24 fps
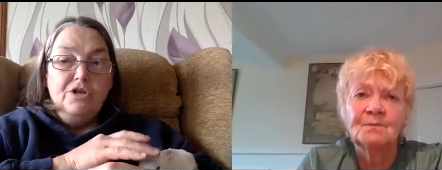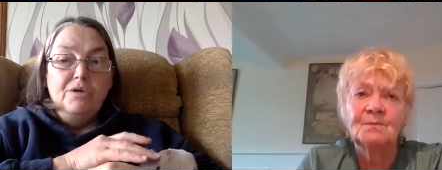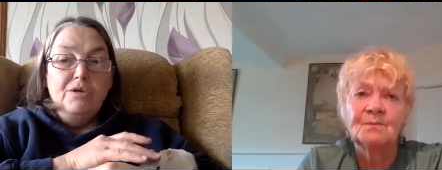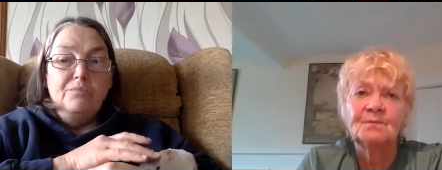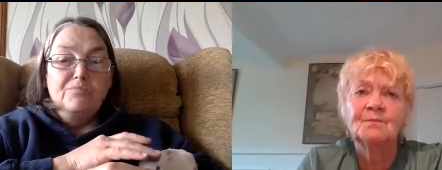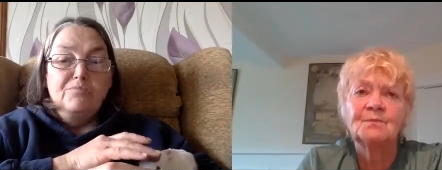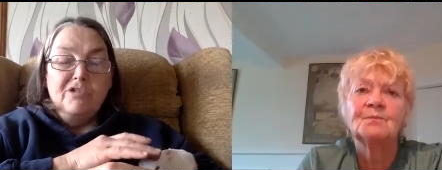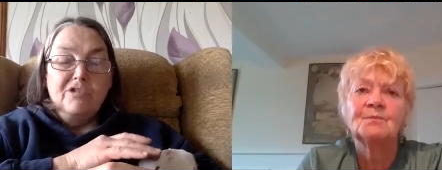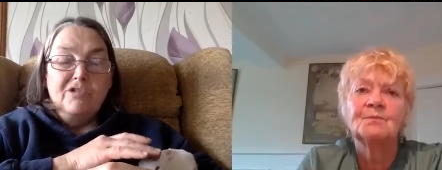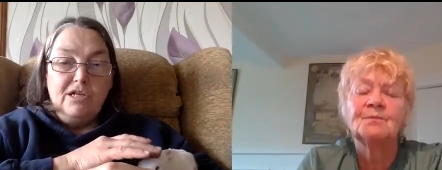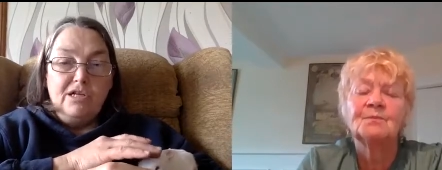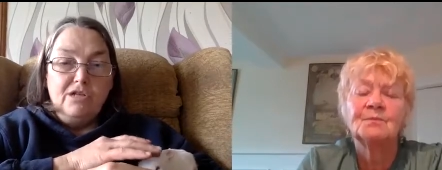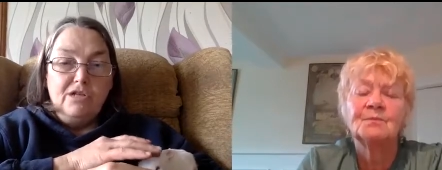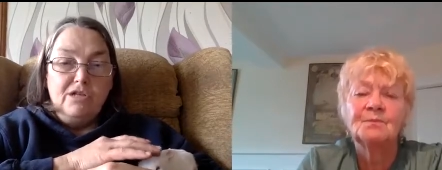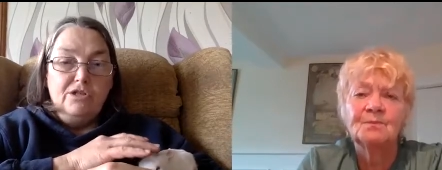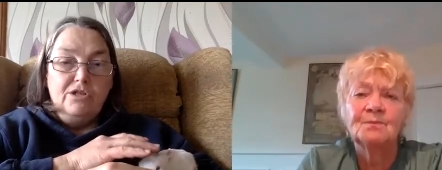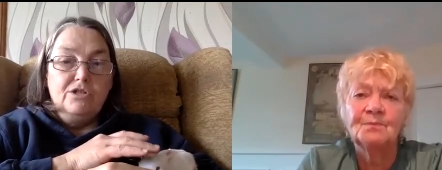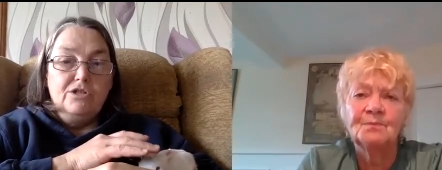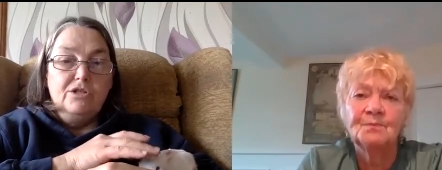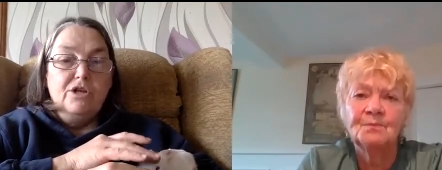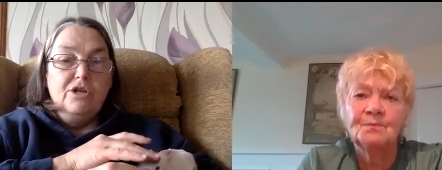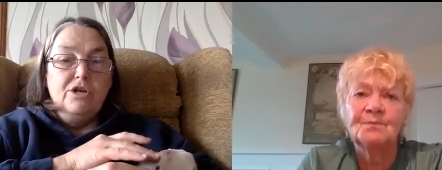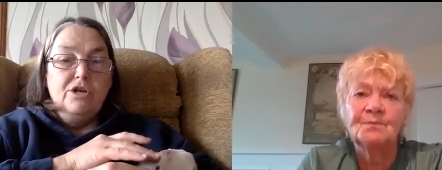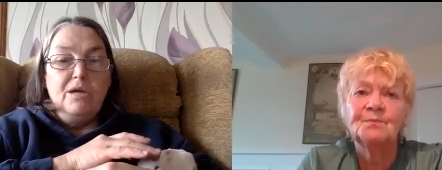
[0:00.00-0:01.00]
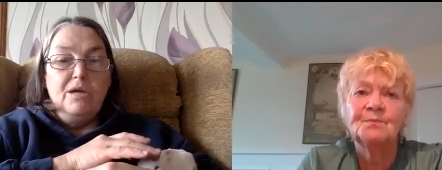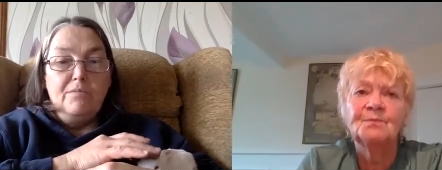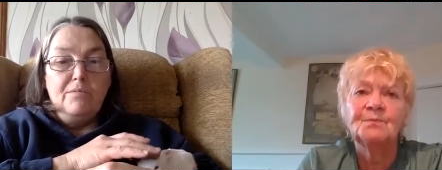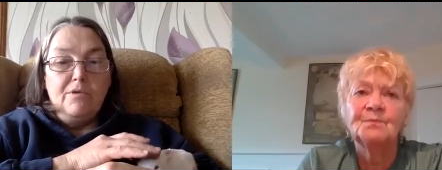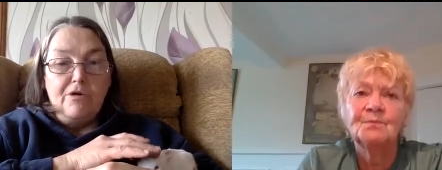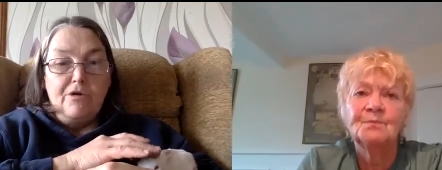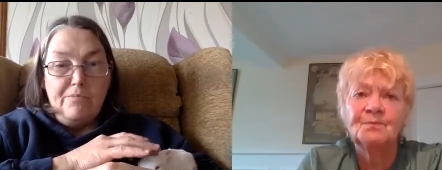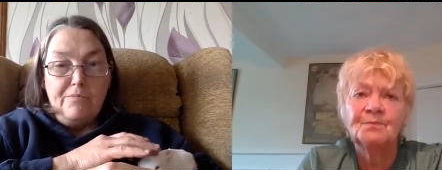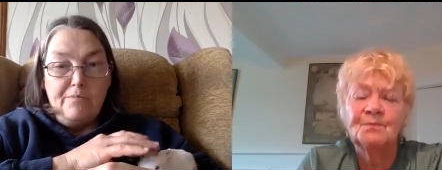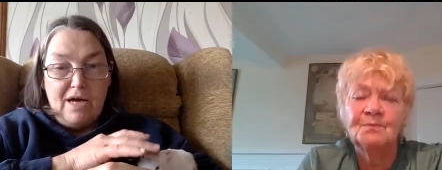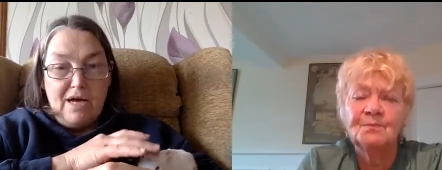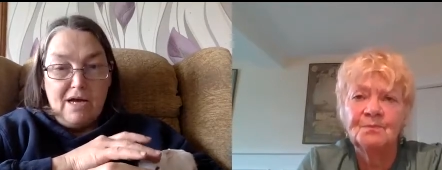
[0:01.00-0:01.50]
Speaker 1: and practice and keep
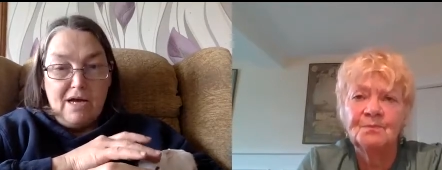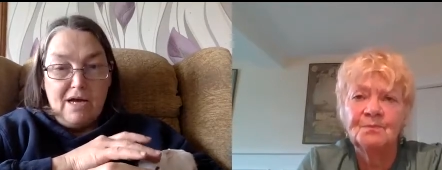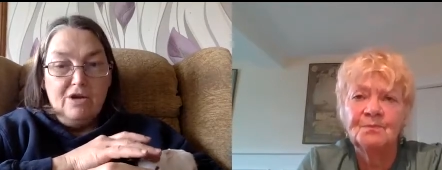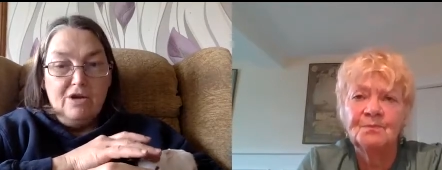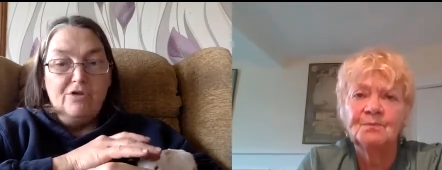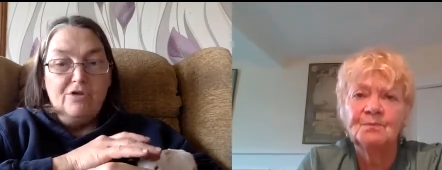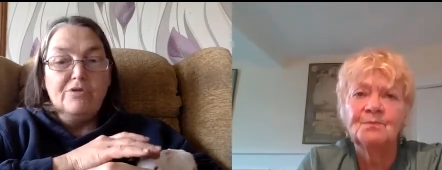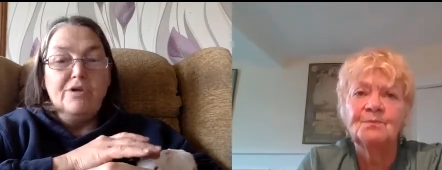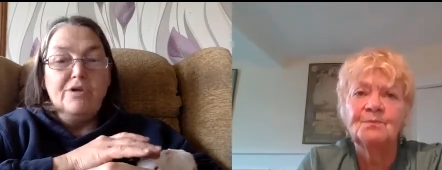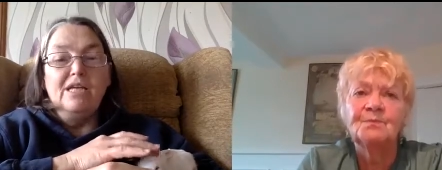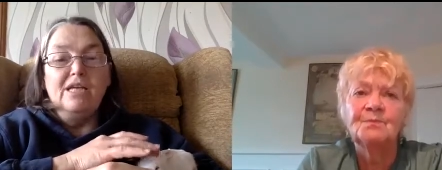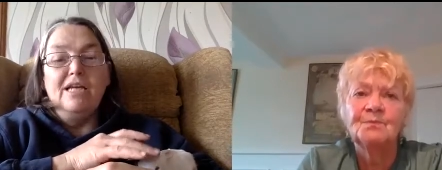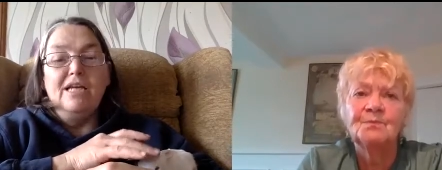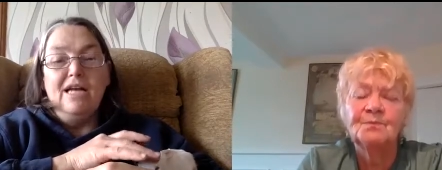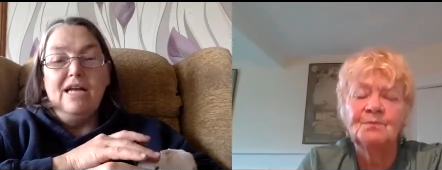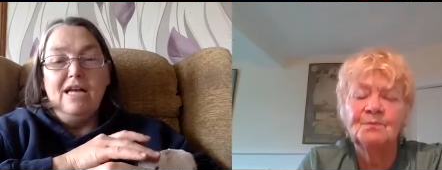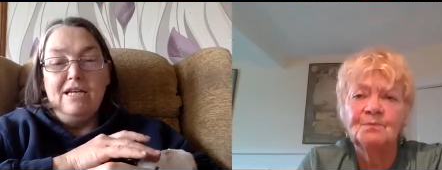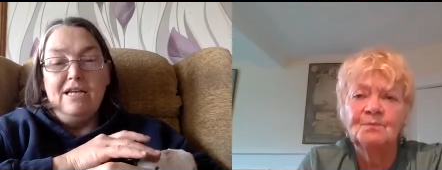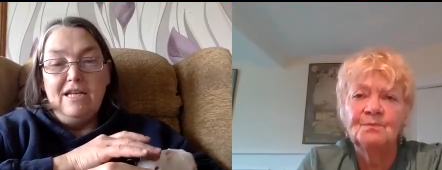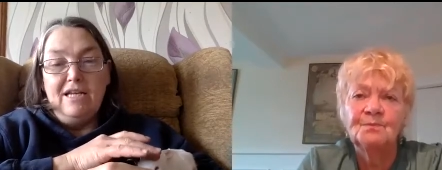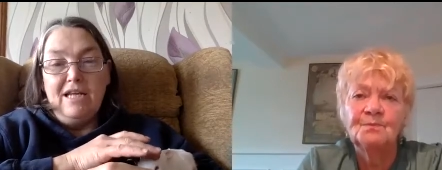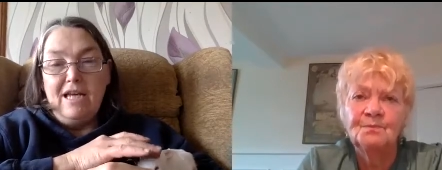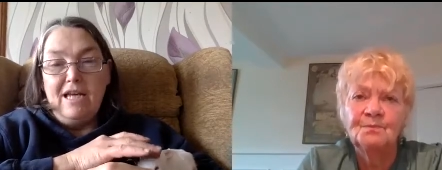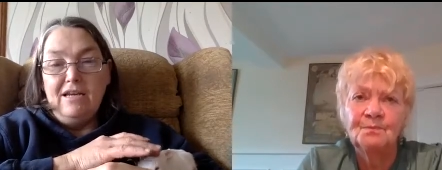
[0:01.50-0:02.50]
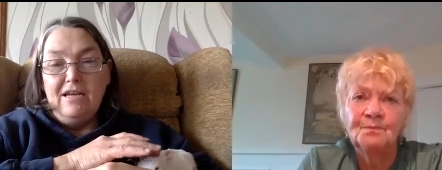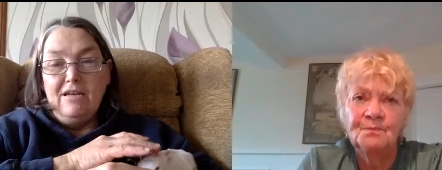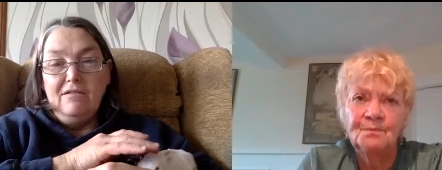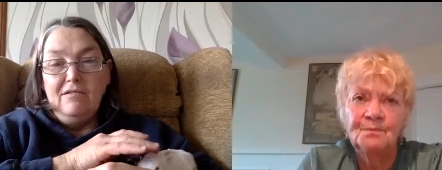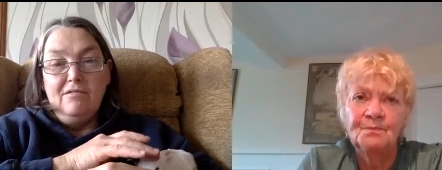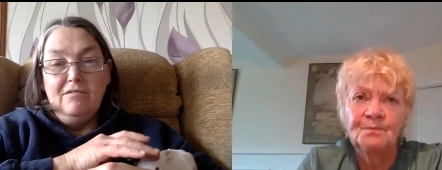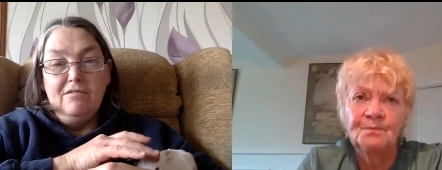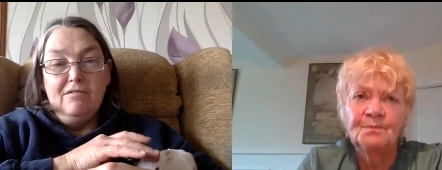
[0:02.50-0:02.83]
going back and doing it again and again.